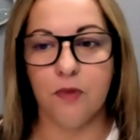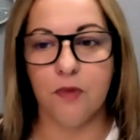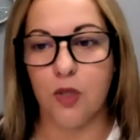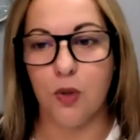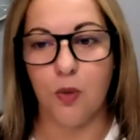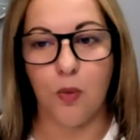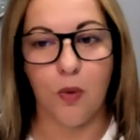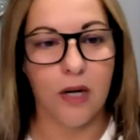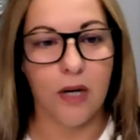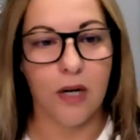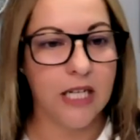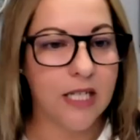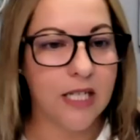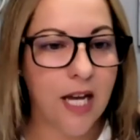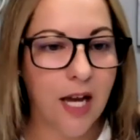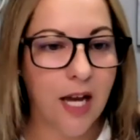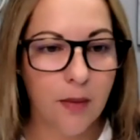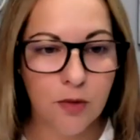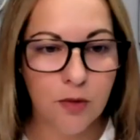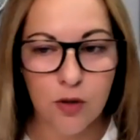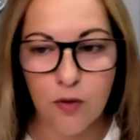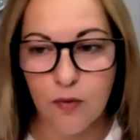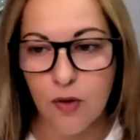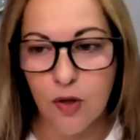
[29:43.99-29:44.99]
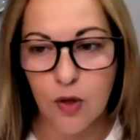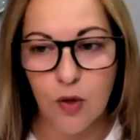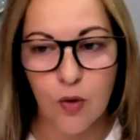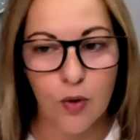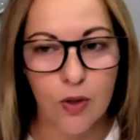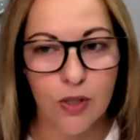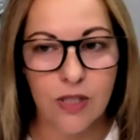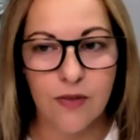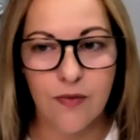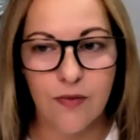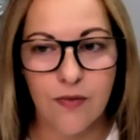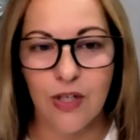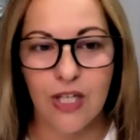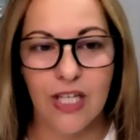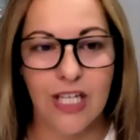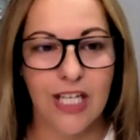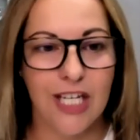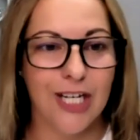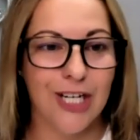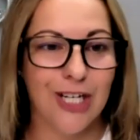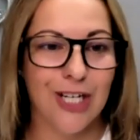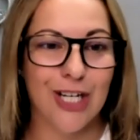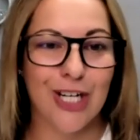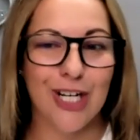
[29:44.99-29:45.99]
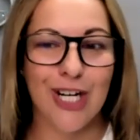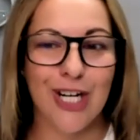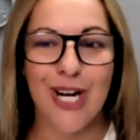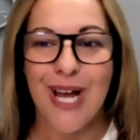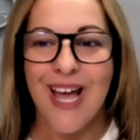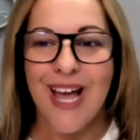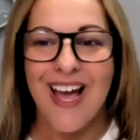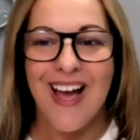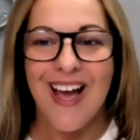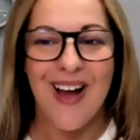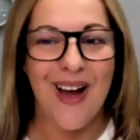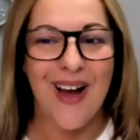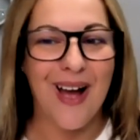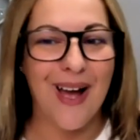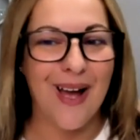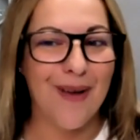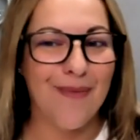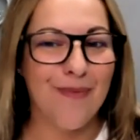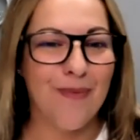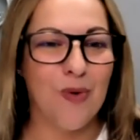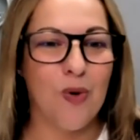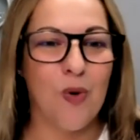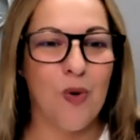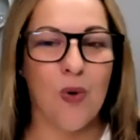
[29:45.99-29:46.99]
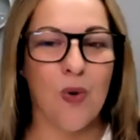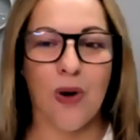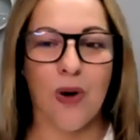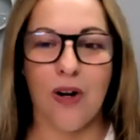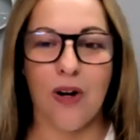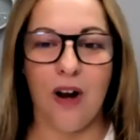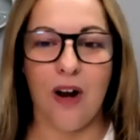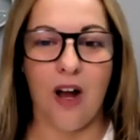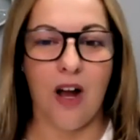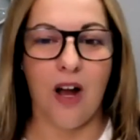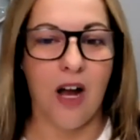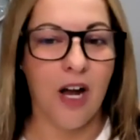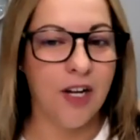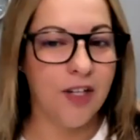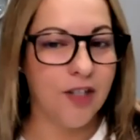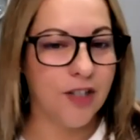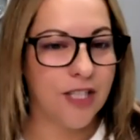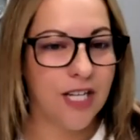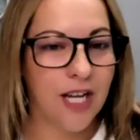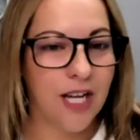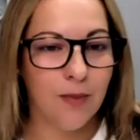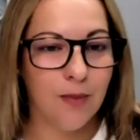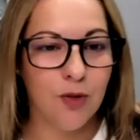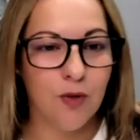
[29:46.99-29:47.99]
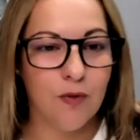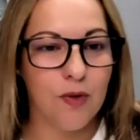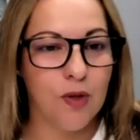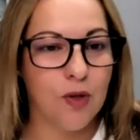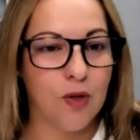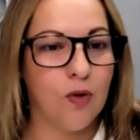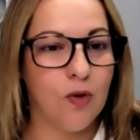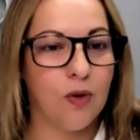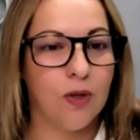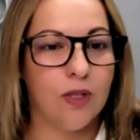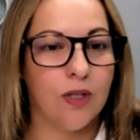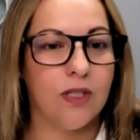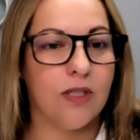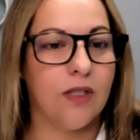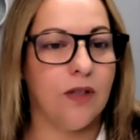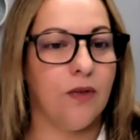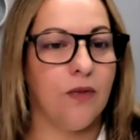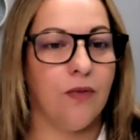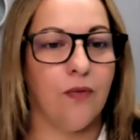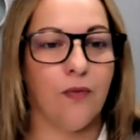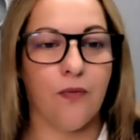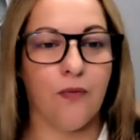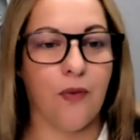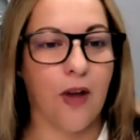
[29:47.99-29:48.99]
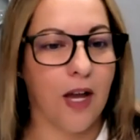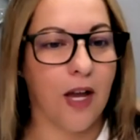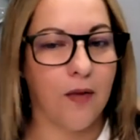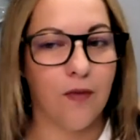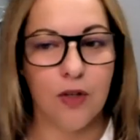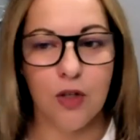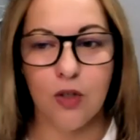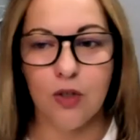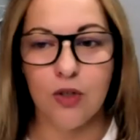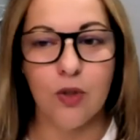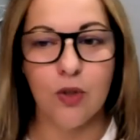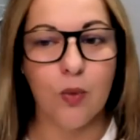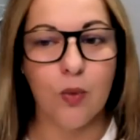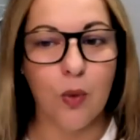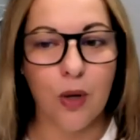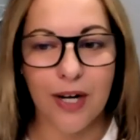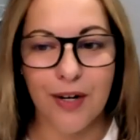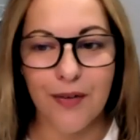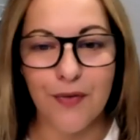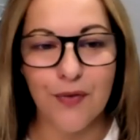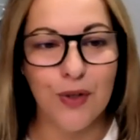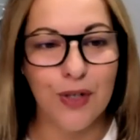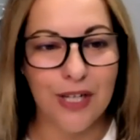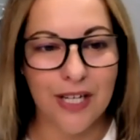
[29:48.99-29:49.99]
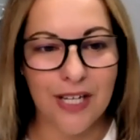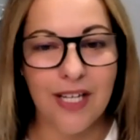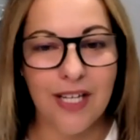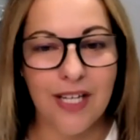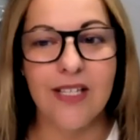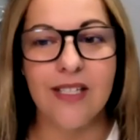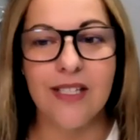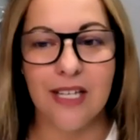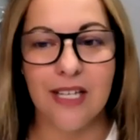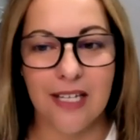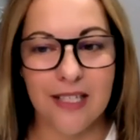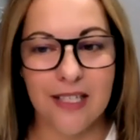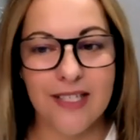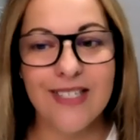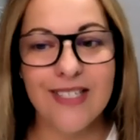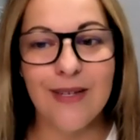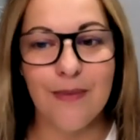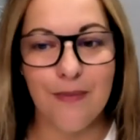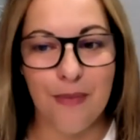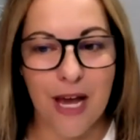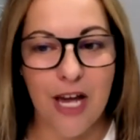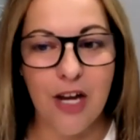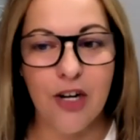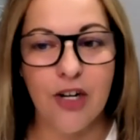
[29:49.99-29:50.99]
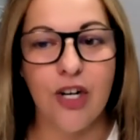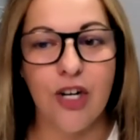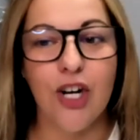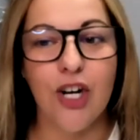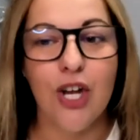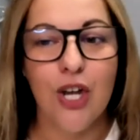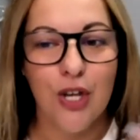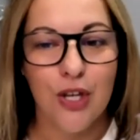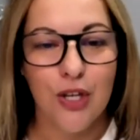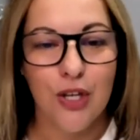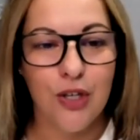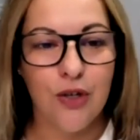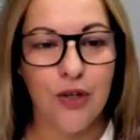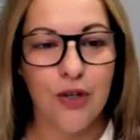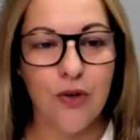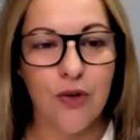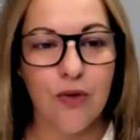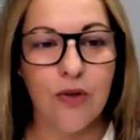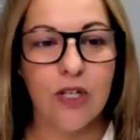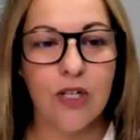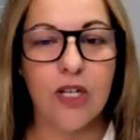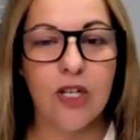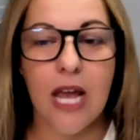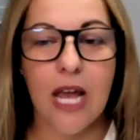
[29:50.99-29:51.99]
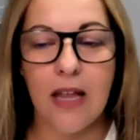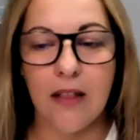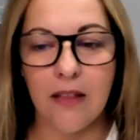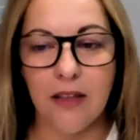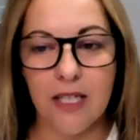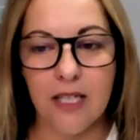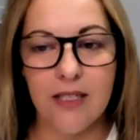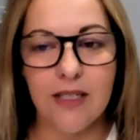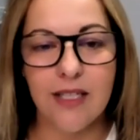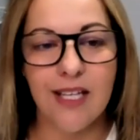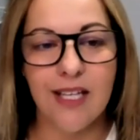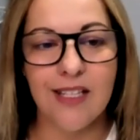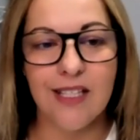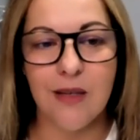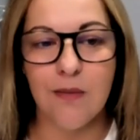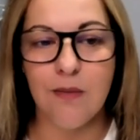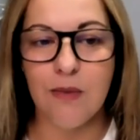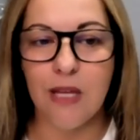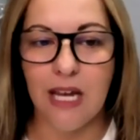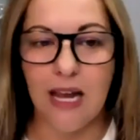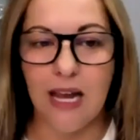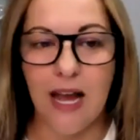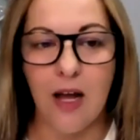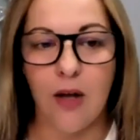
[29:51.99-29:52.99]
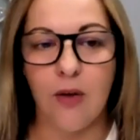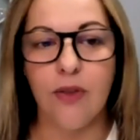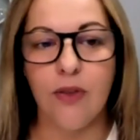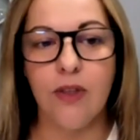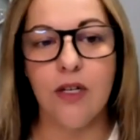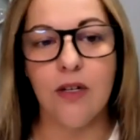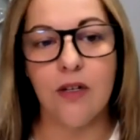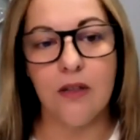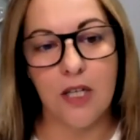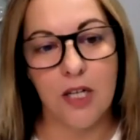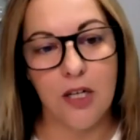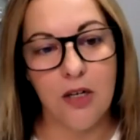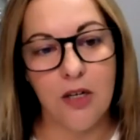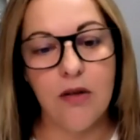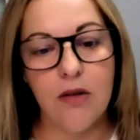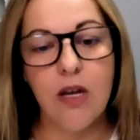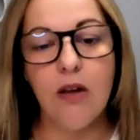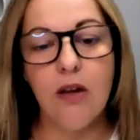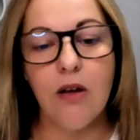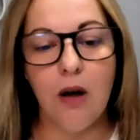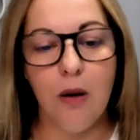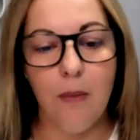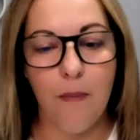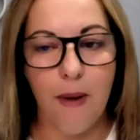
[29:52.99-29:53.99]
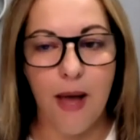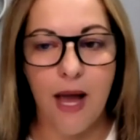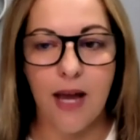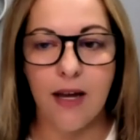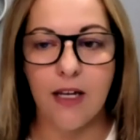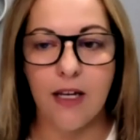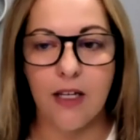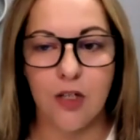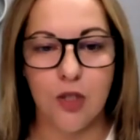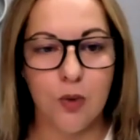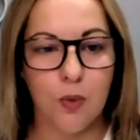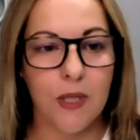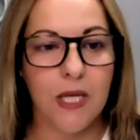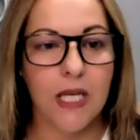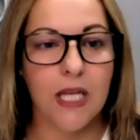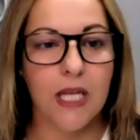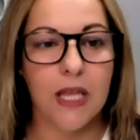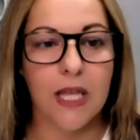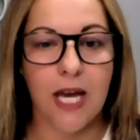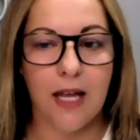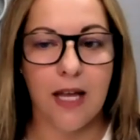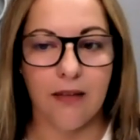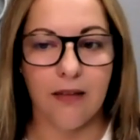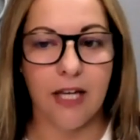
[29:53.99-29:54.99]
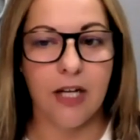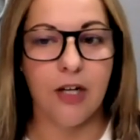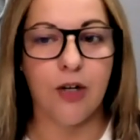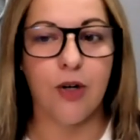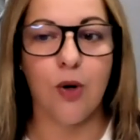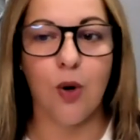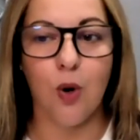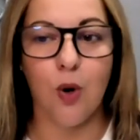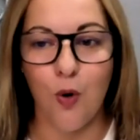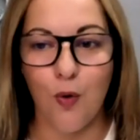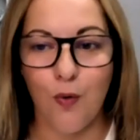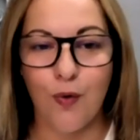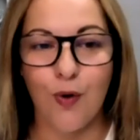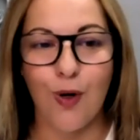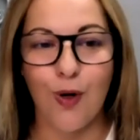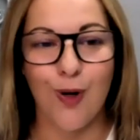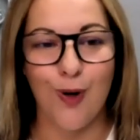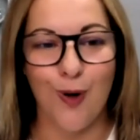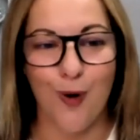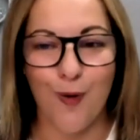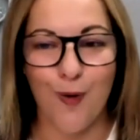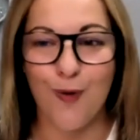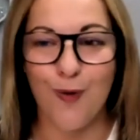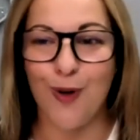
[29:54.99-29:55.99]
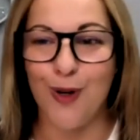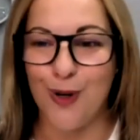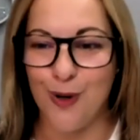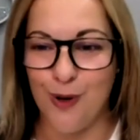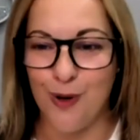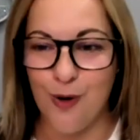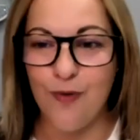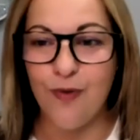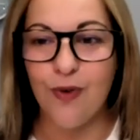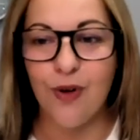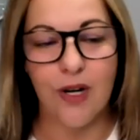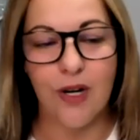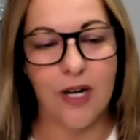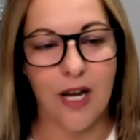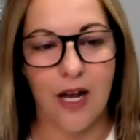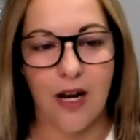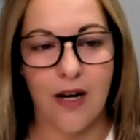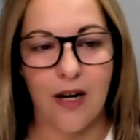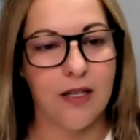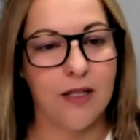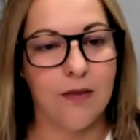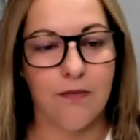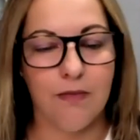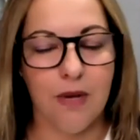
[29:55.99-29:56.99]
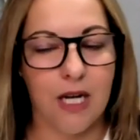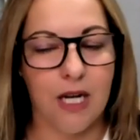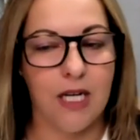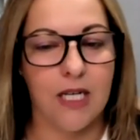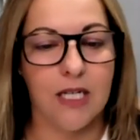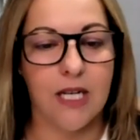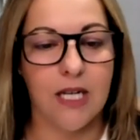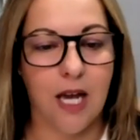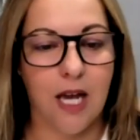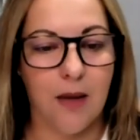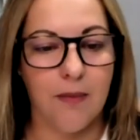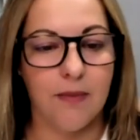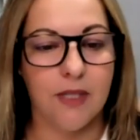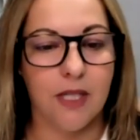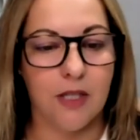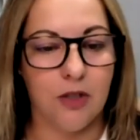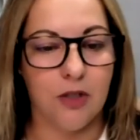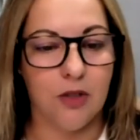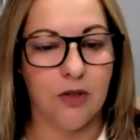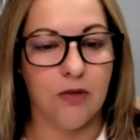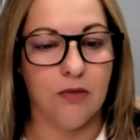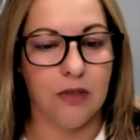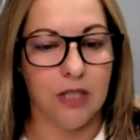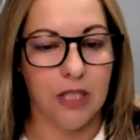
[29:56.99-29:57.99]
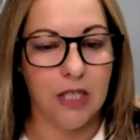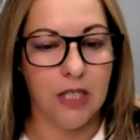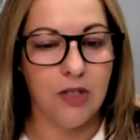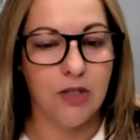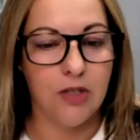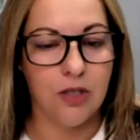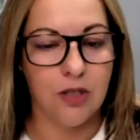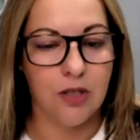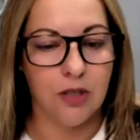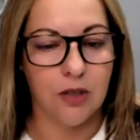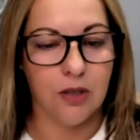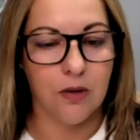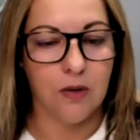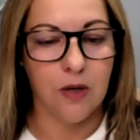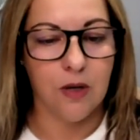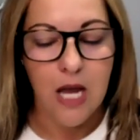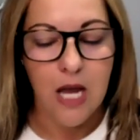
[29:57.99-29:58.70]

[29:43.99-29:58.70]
20 times over the course of a year, or 100 times over the course of 5 years, or whatever it is, it doesn't matter. You at least get something out there, and then you can go back and tweak that letter over and over and over again as many times as you need to.